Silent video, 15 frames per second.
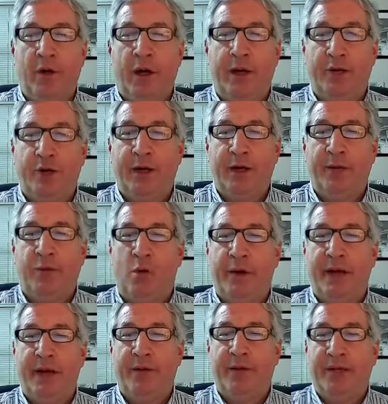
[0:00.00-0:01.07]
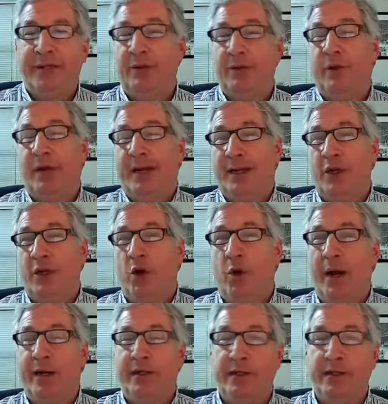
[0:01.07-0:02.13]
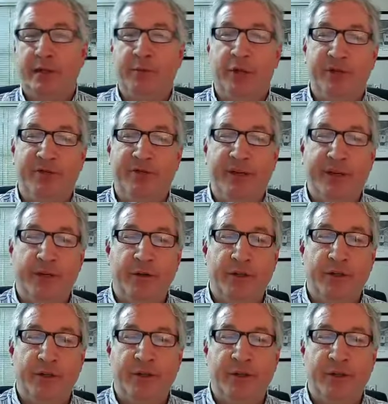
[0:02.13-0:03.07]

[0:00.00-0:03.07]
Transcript: I try to point out things that were incorrect in some of those videos.